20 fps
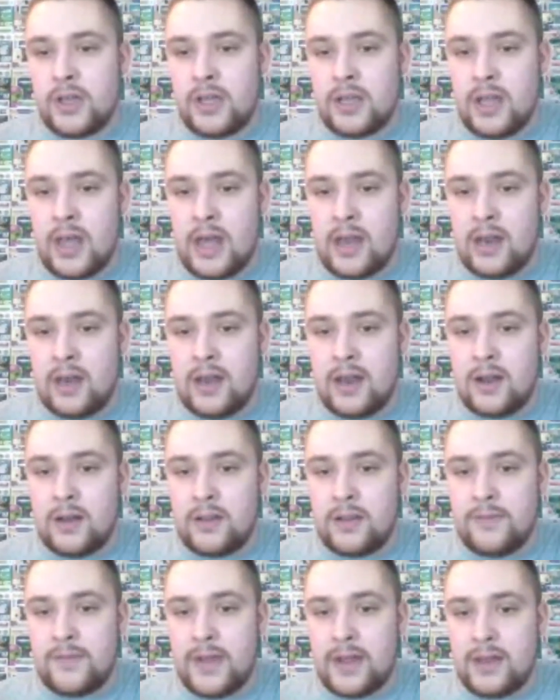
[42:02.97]
and edited out of
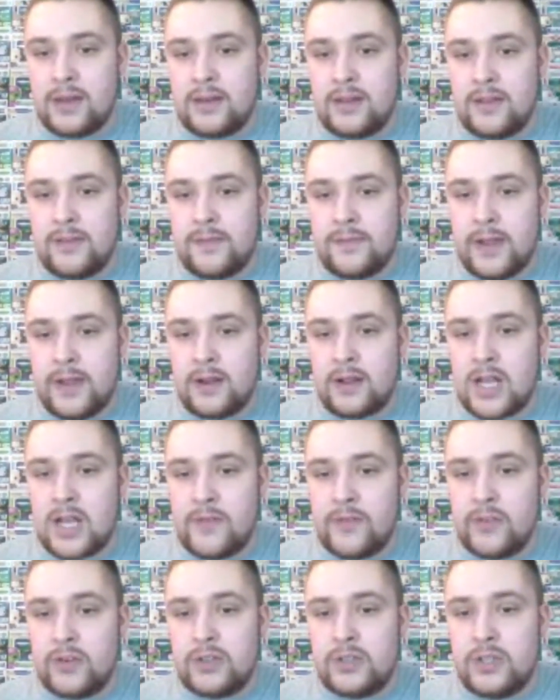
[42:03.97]
the Vanity Fair
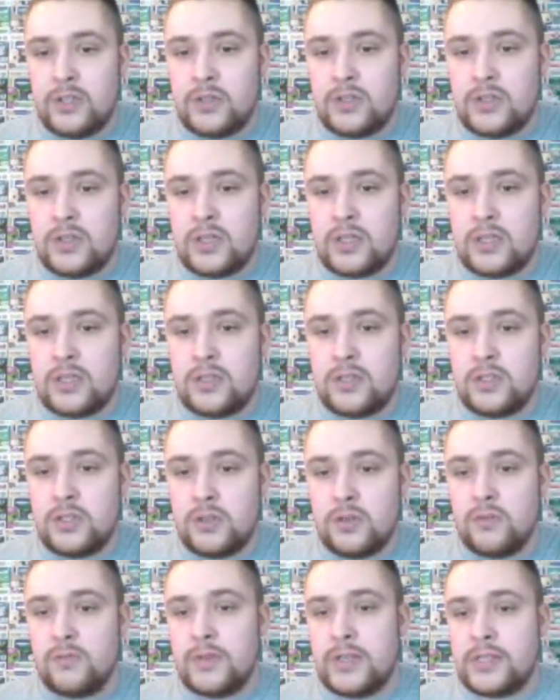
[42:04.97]
cover due to the
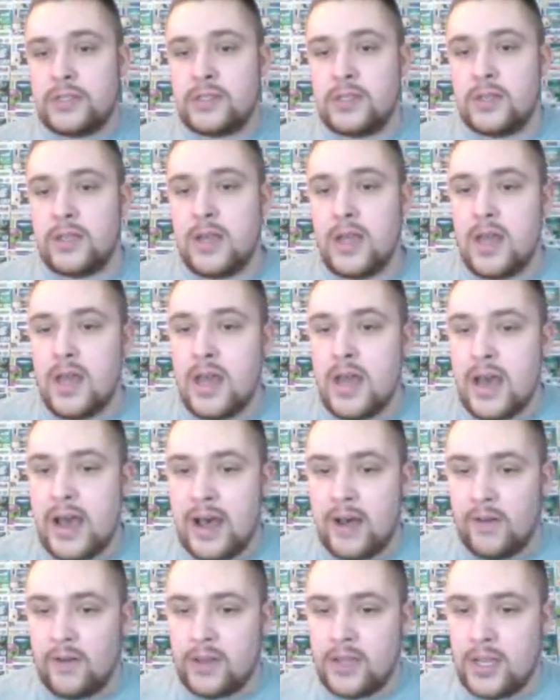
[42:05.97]
2 recent
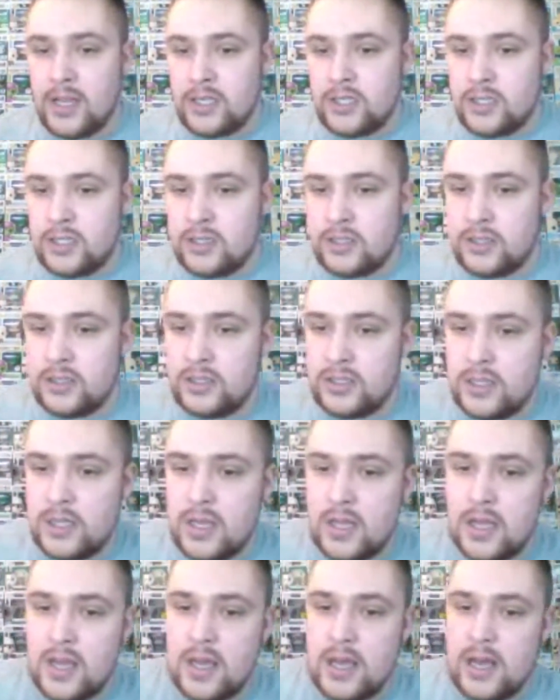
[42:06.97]
allegations
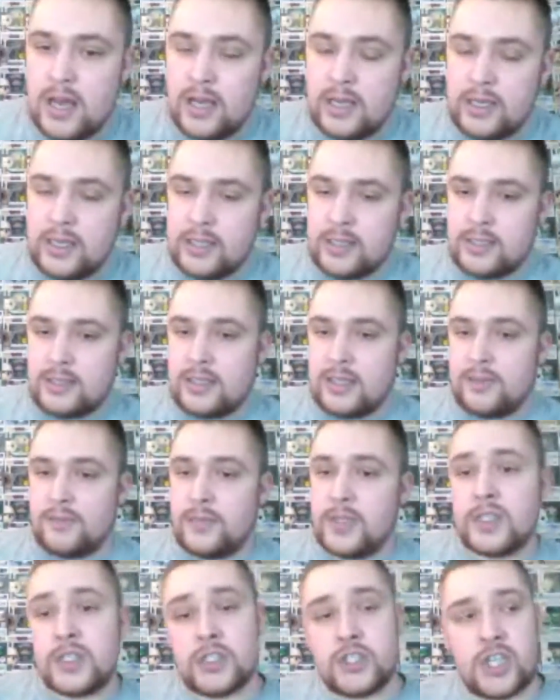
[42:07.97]
against
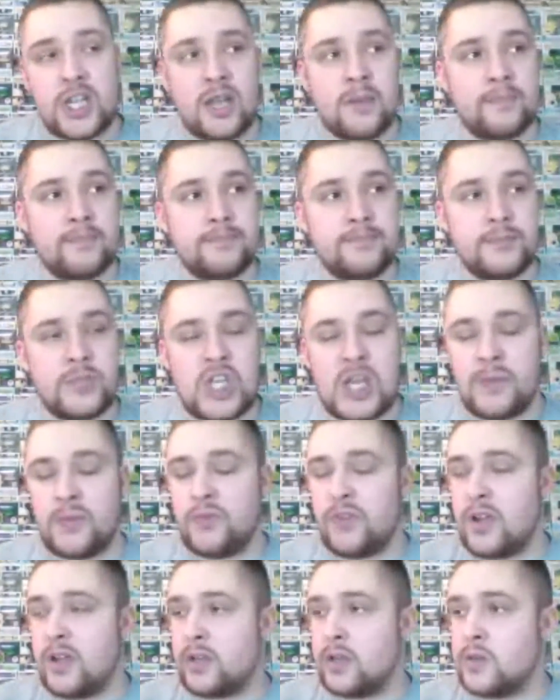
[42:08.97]
him. It's a shame. James
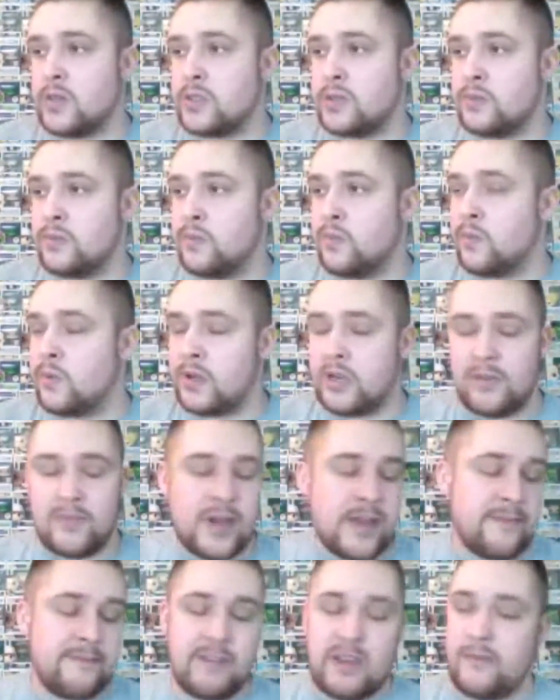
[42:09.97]
Franco is one of
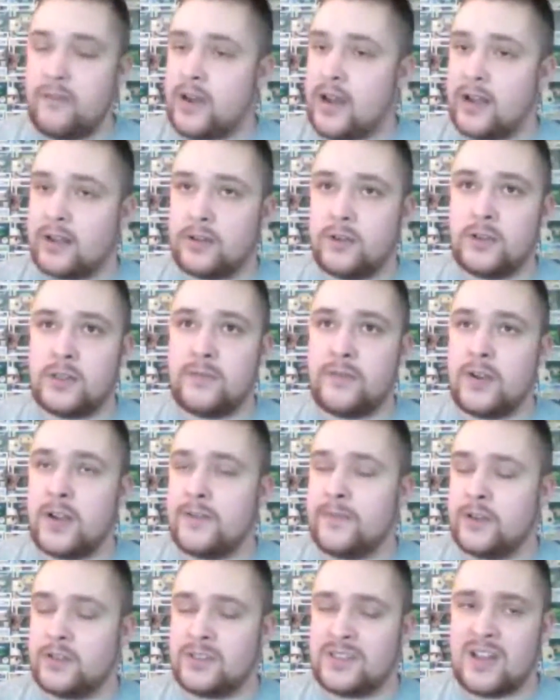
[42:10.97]
my favorite actors, a very
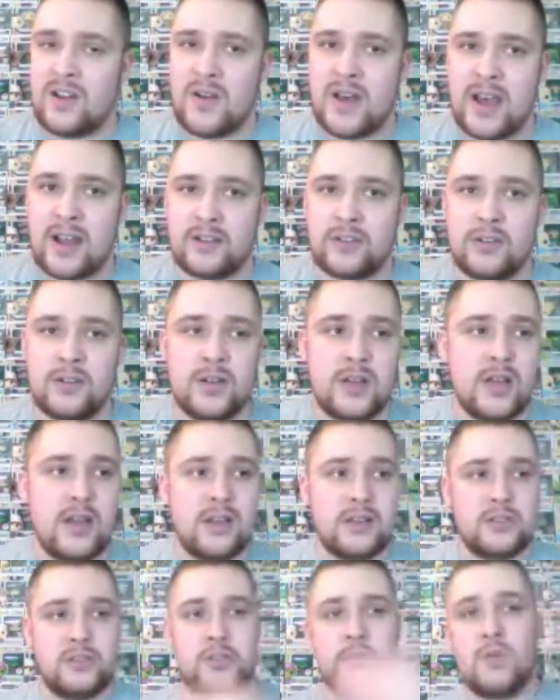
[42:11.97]
versatile actor.
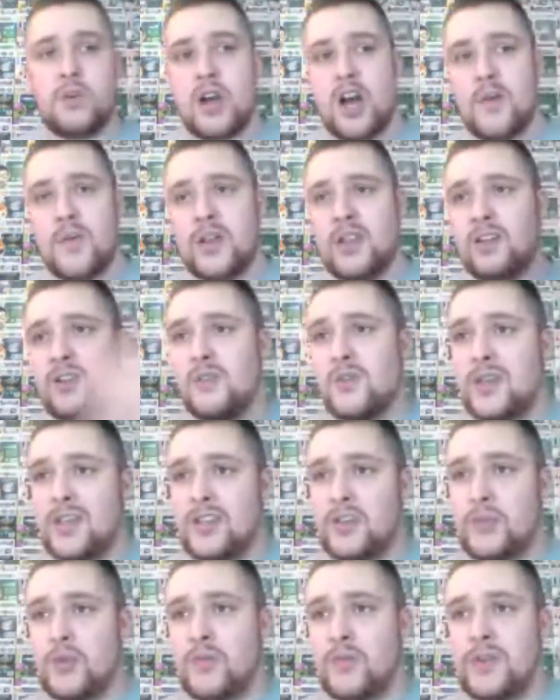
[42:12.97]
Do comedy, do
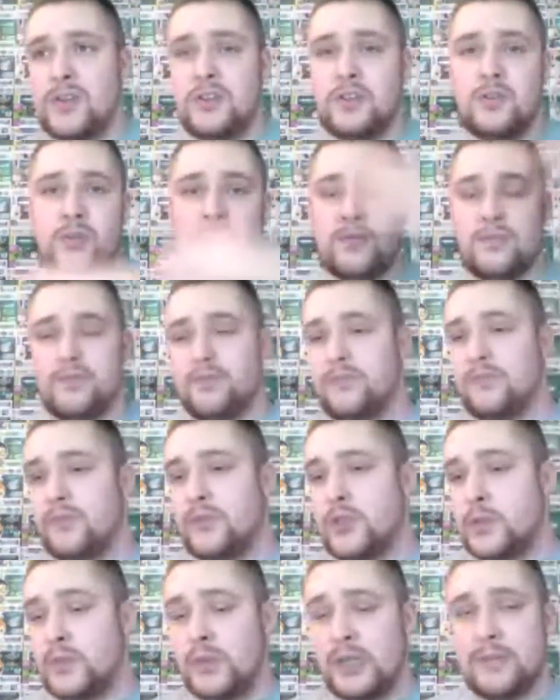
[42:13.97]
kids movie, do
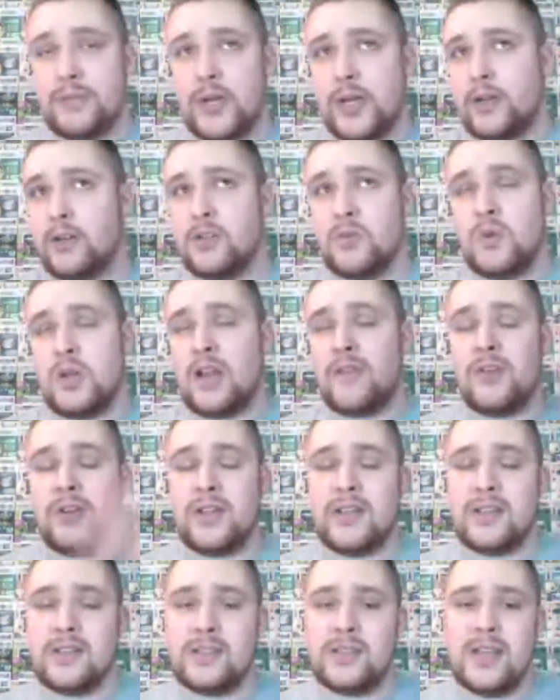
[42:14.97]
Spring Breakers, whatever
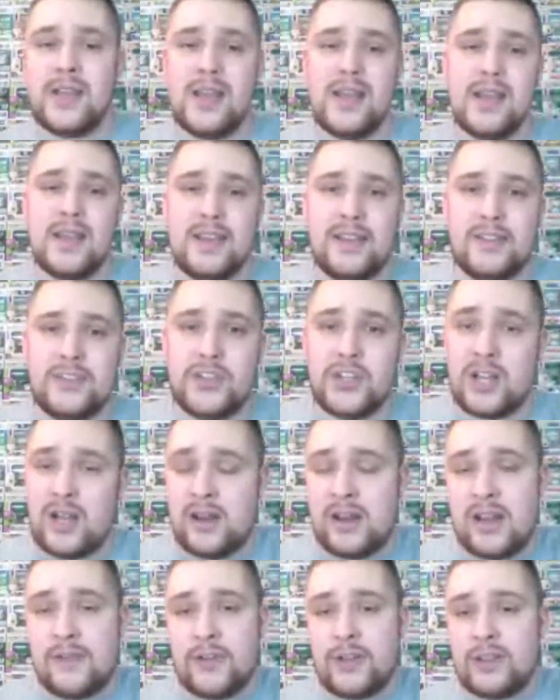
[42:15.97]
it is. He's good
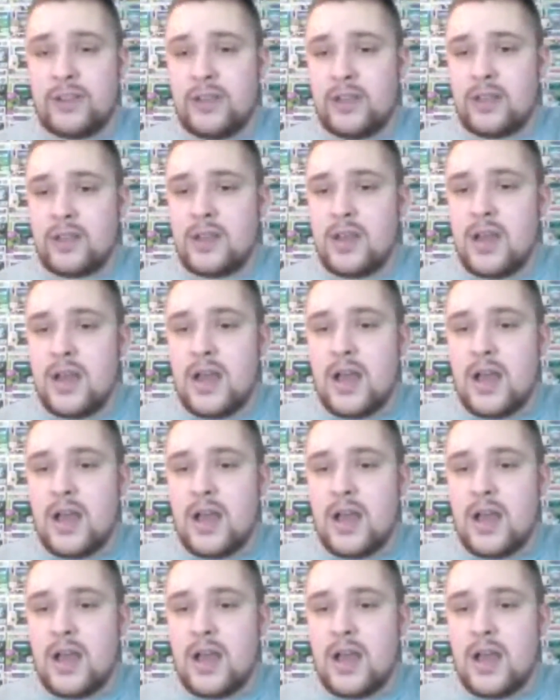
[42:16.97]
at everything.